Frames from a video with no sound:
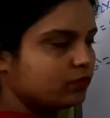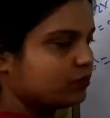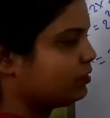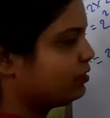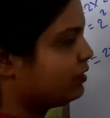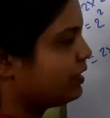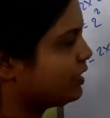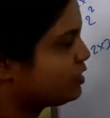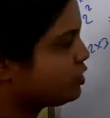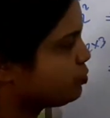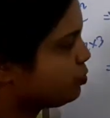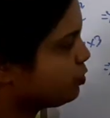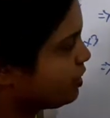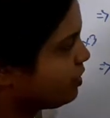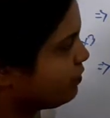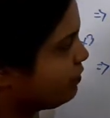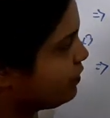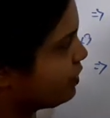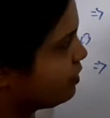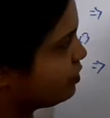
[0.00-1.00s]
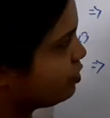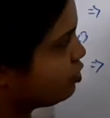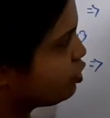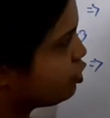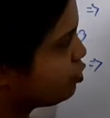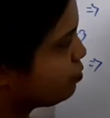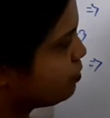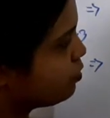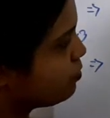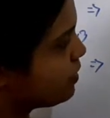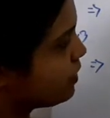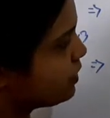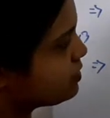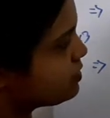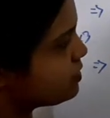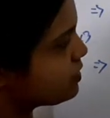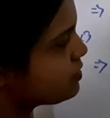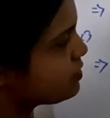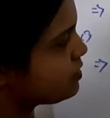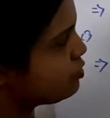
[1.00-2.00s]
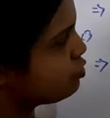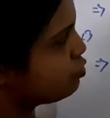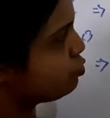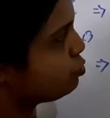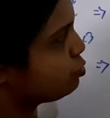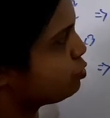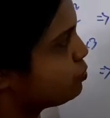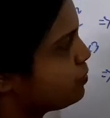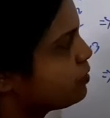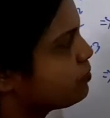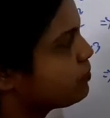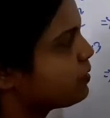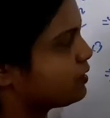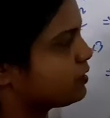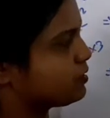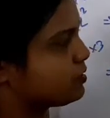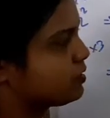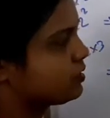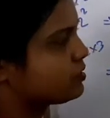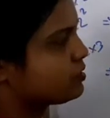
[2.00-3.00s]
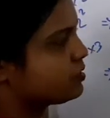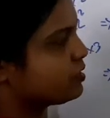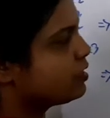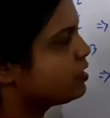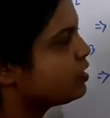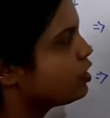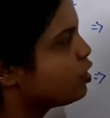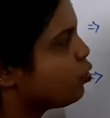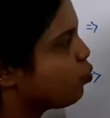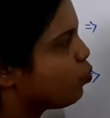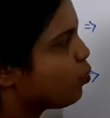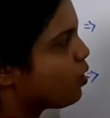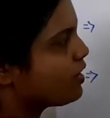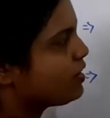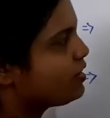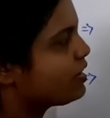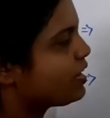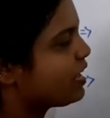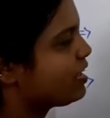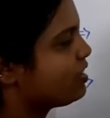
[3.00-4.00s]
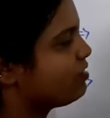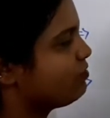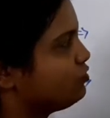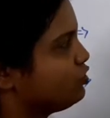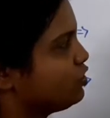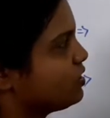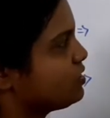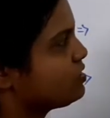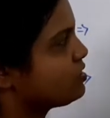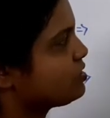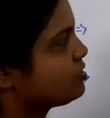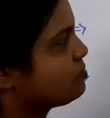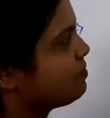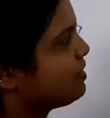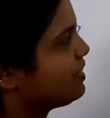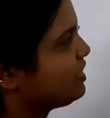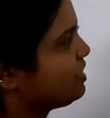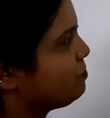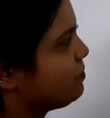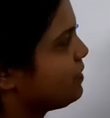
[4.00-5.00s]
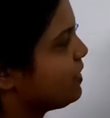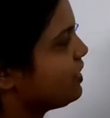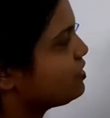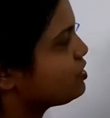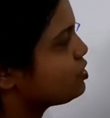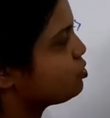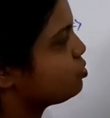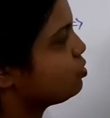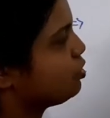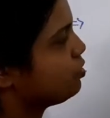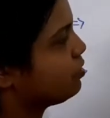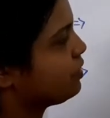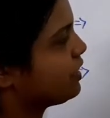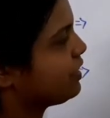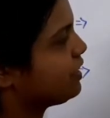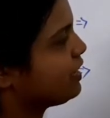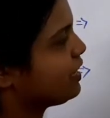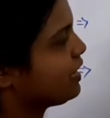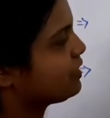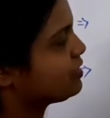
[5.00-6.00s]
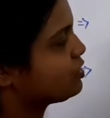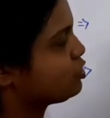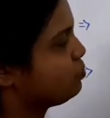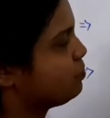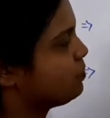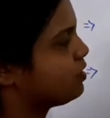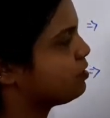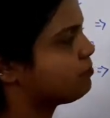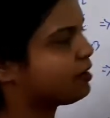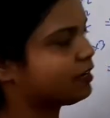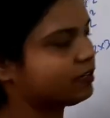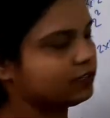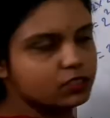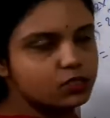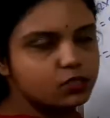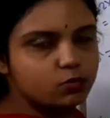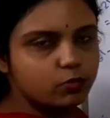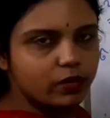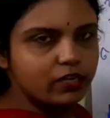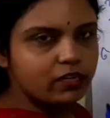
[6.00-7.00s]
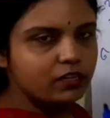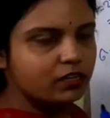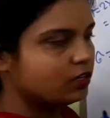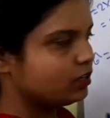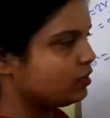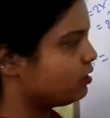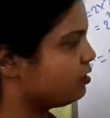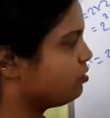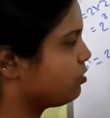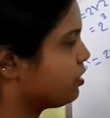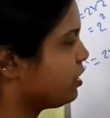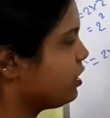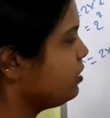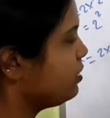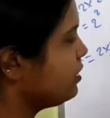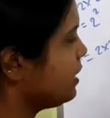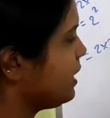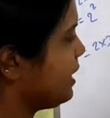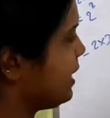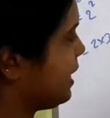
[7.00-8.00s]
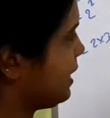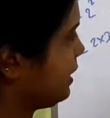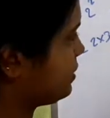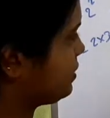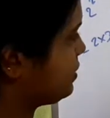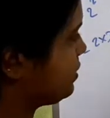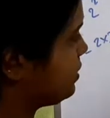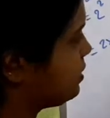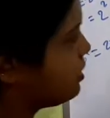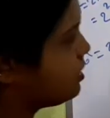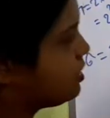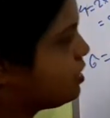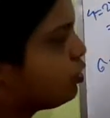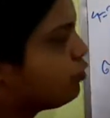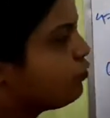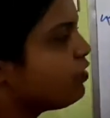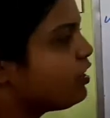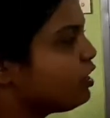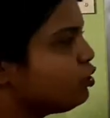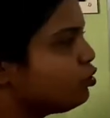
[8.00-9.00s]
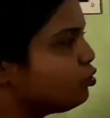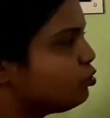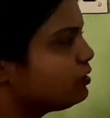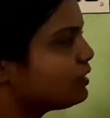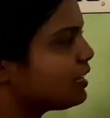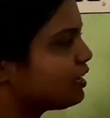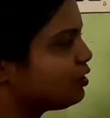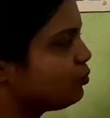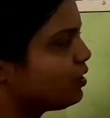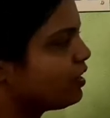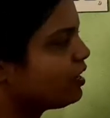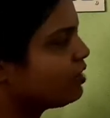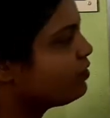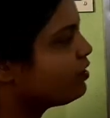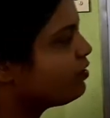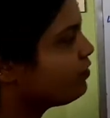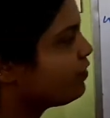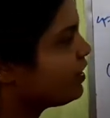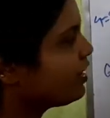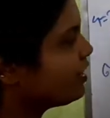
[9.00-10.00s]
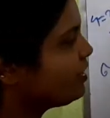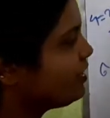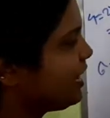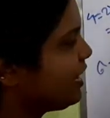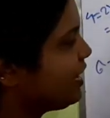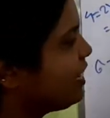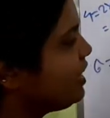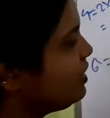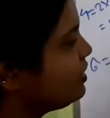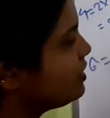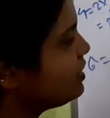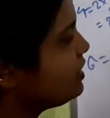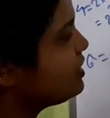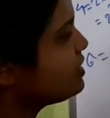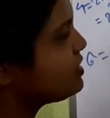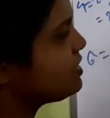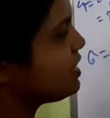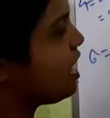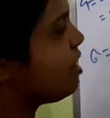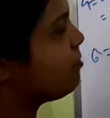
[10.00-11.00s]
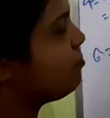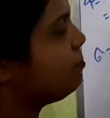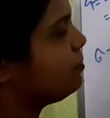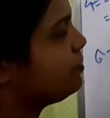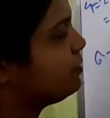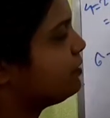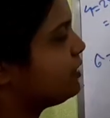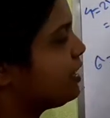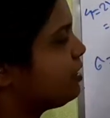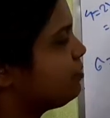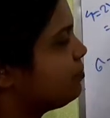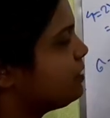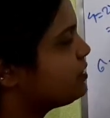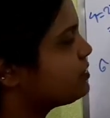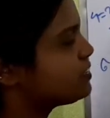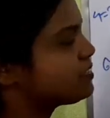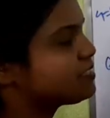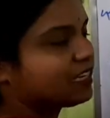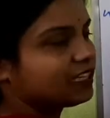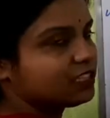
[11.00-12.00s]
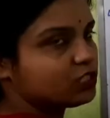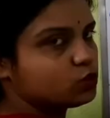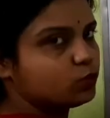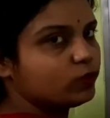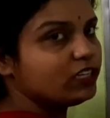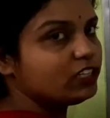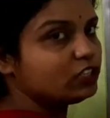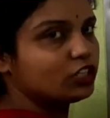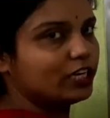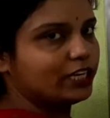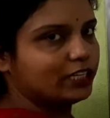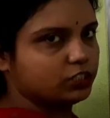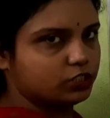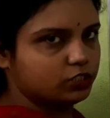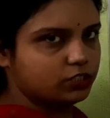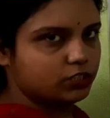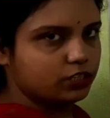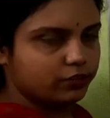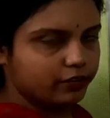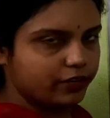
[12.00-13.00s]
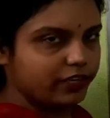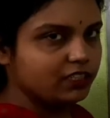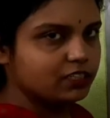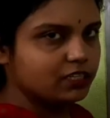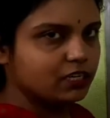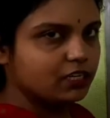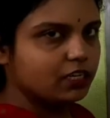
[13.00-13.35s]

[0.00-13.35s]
That's what I've done. 3 to the power minus 6 into 2 to the power minus 6. 1 I have just multiplied, so you're getting x to the power minus 1. Okay, next, we know that whenever we are taking these up, that means the signs will change, right?